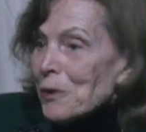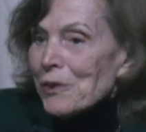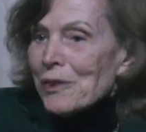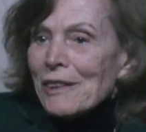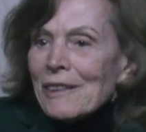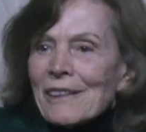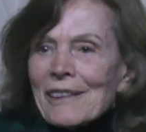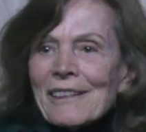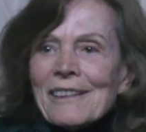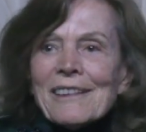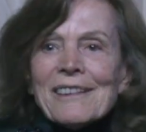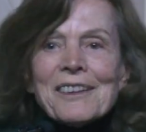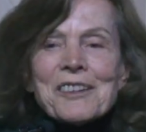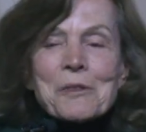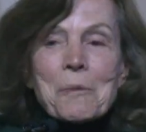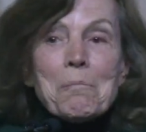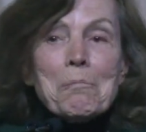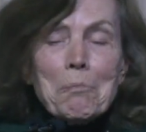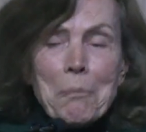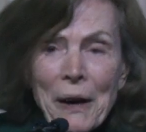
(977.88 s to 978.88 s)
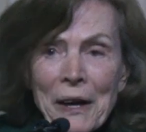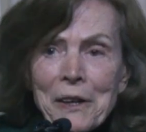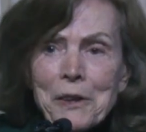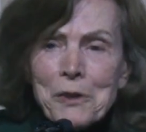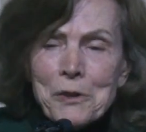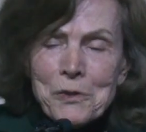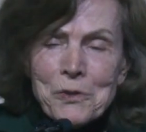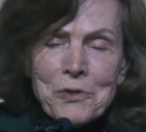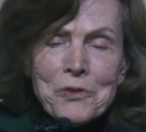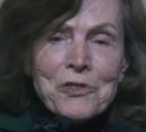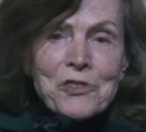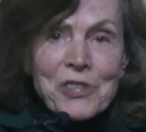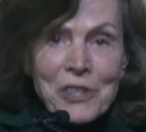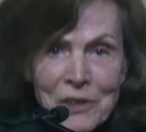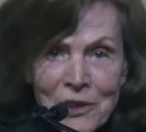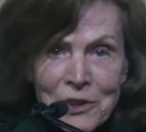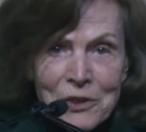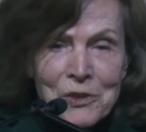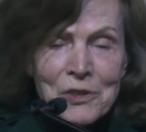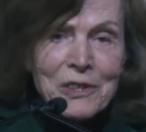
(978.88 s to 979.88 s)
I mean, Earth is a
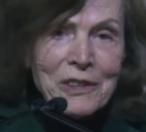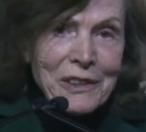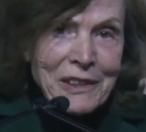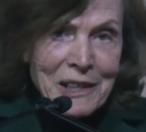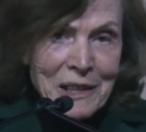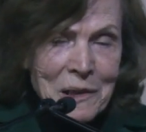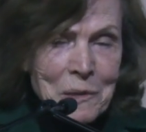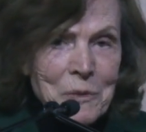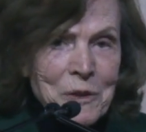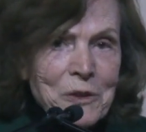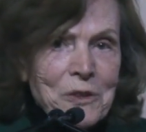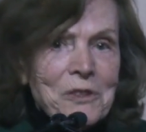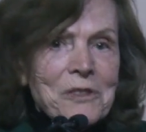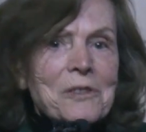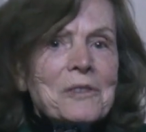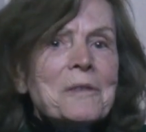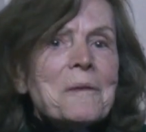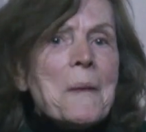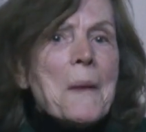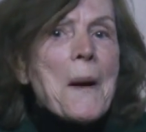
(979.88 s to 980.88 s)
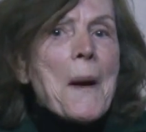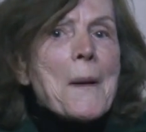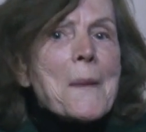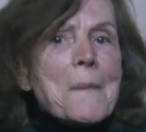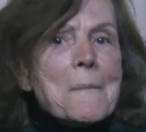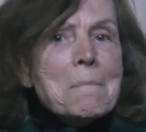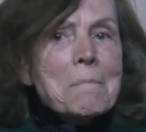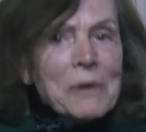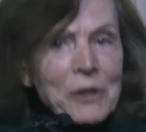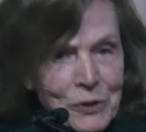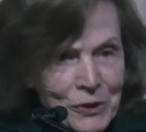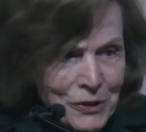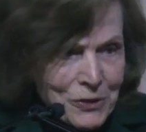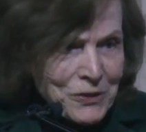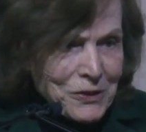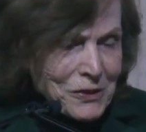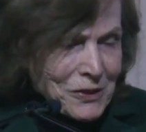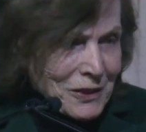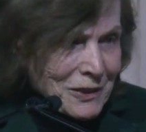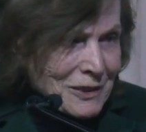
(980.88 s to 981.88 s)
geochemical
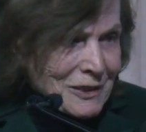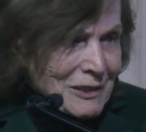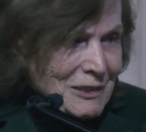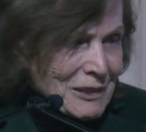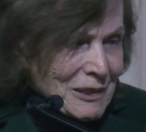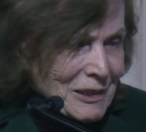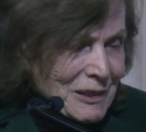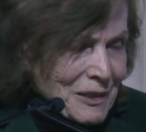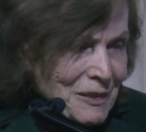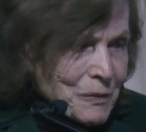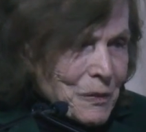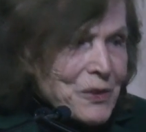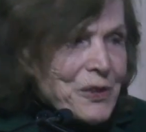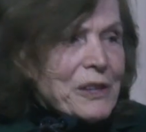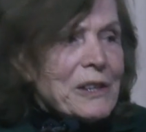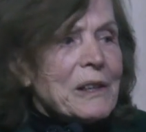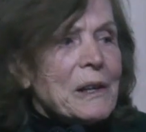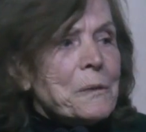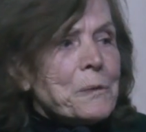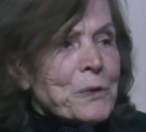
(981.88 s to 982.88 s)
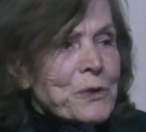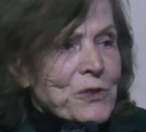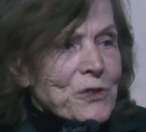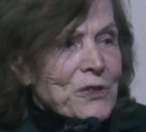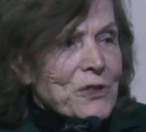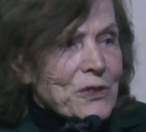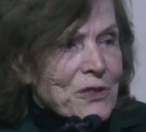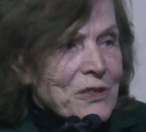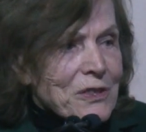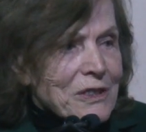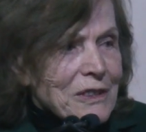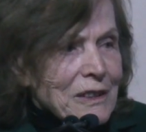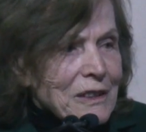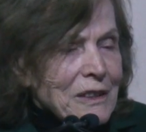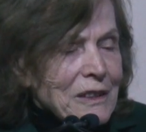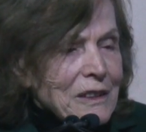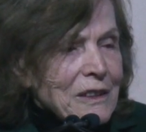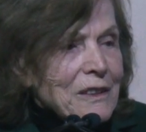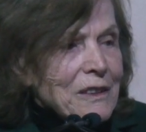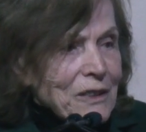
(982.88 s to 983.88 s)
miracle with the
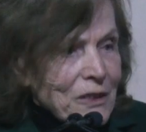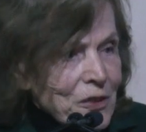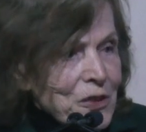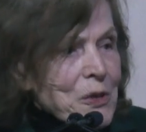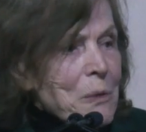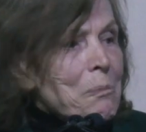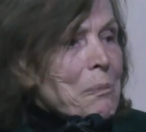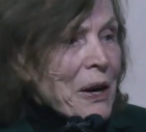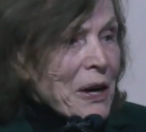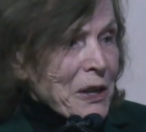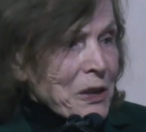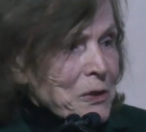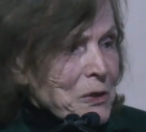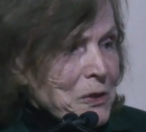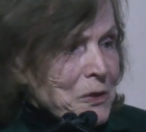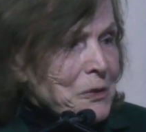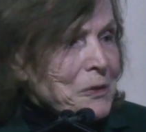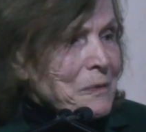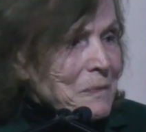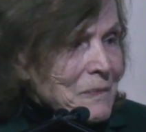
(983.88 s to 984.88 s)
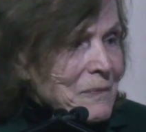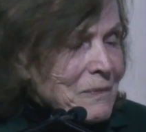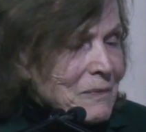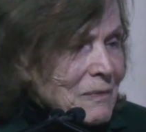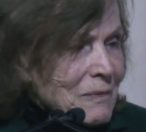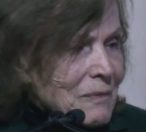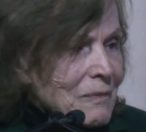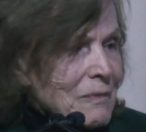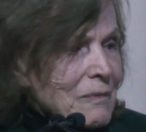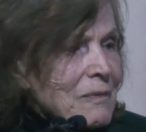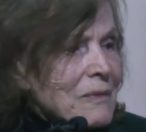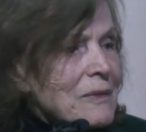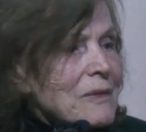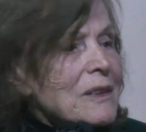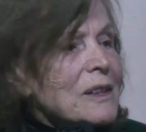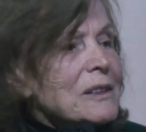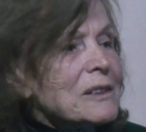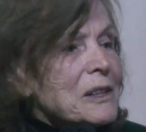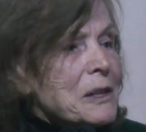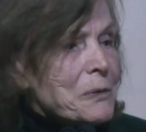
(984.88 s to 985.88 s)
emphasis on the bio,
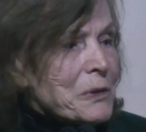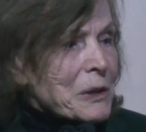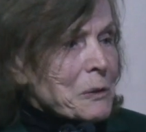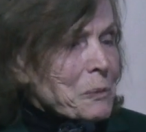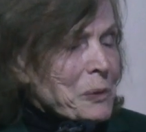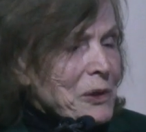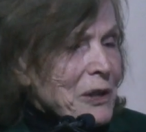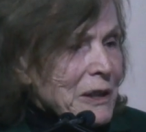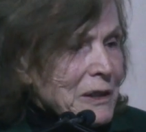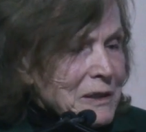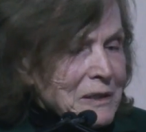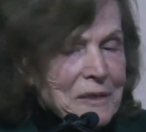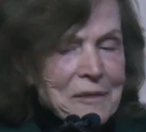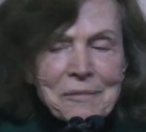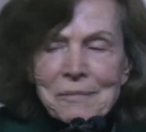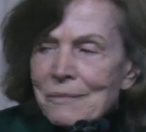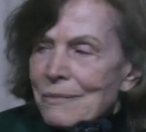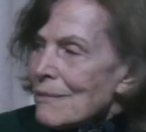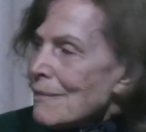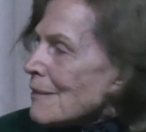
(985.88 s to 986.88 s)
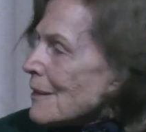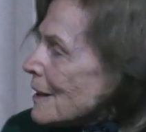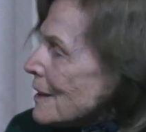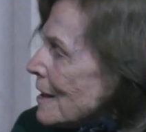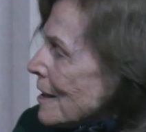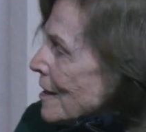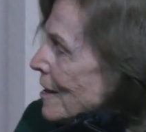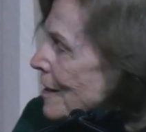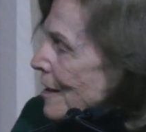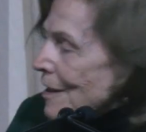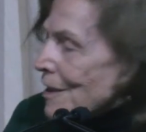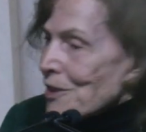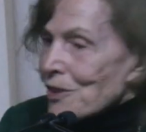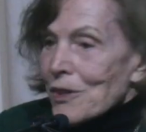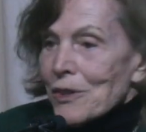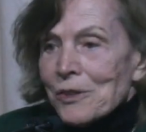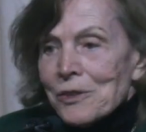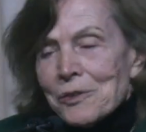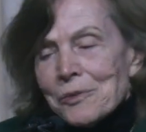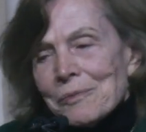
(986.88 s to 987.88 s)
the living planet.
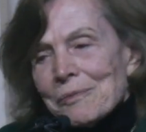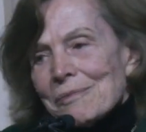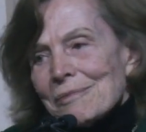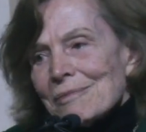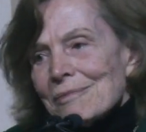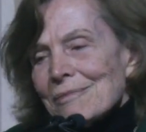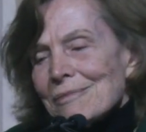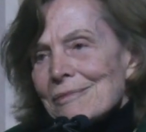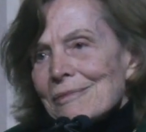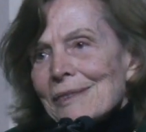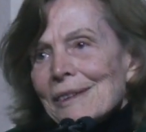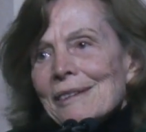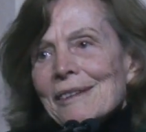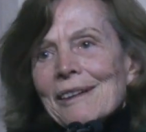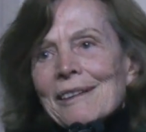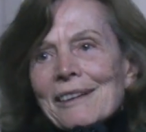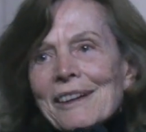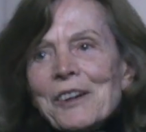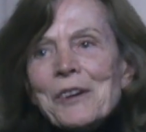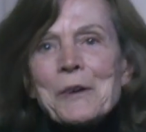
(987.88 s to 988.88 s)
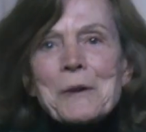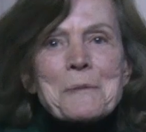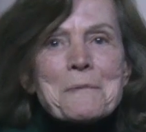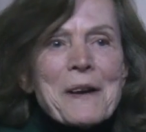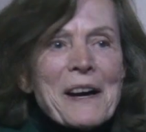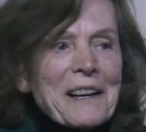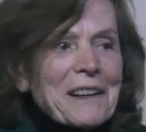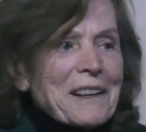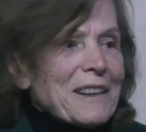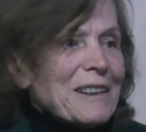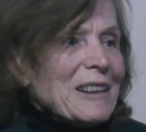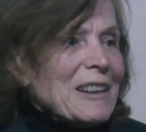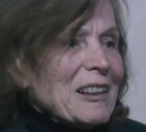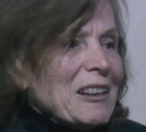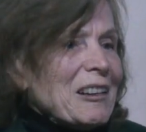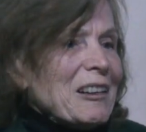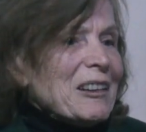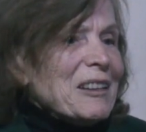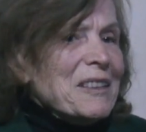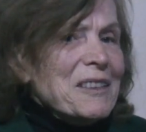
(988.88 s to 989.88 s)
So, going
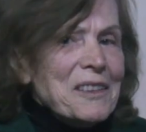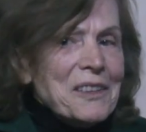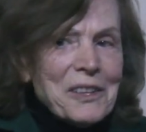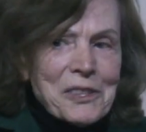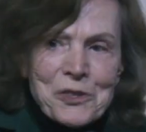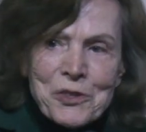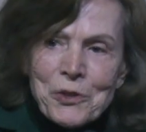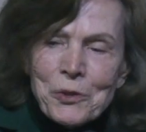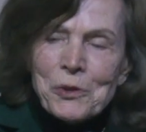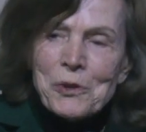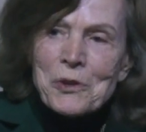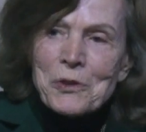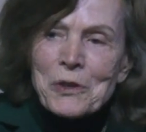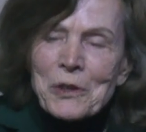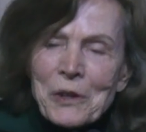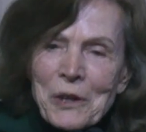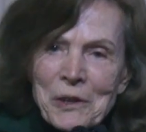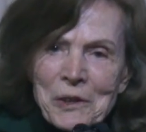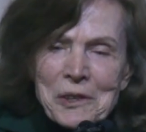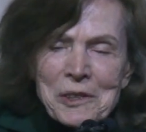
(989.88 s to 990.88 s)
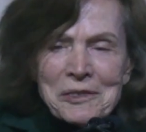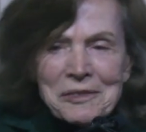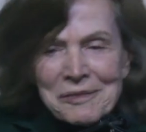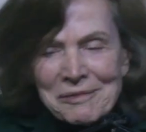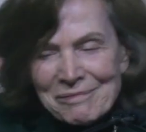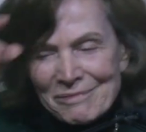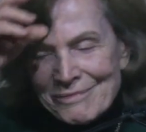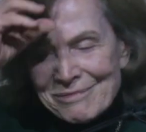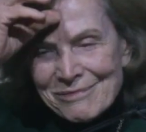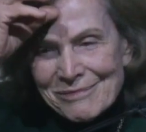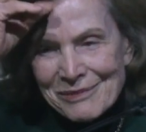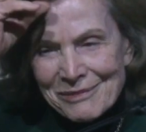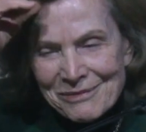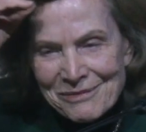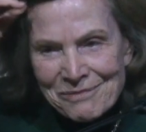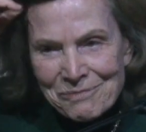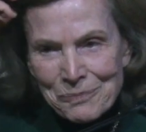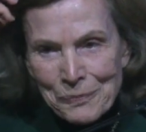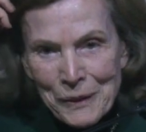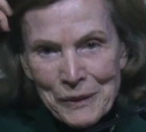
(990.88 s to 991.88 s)
back not so long ago,
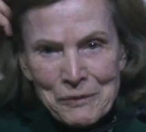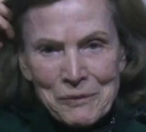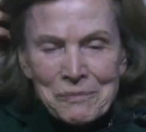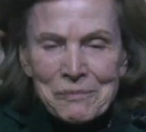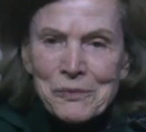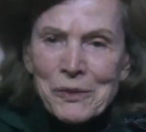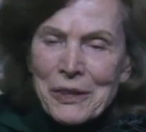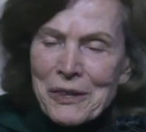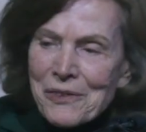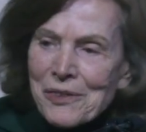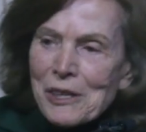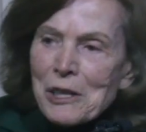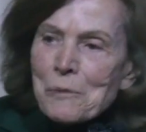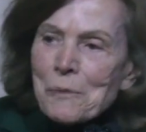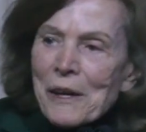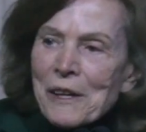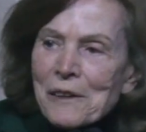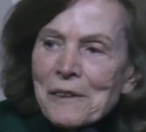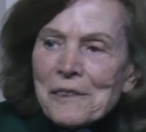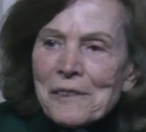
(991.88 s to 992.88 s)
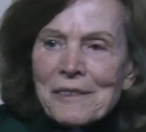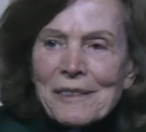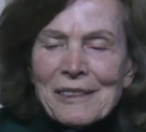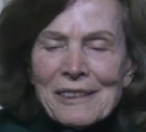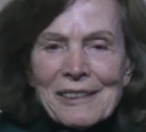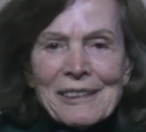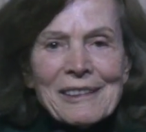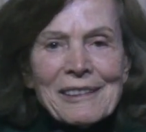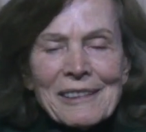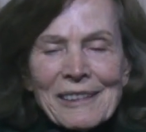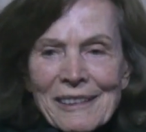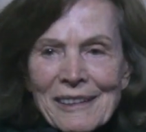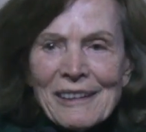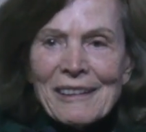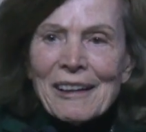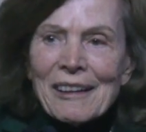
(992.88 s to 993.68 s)
but when I think about it,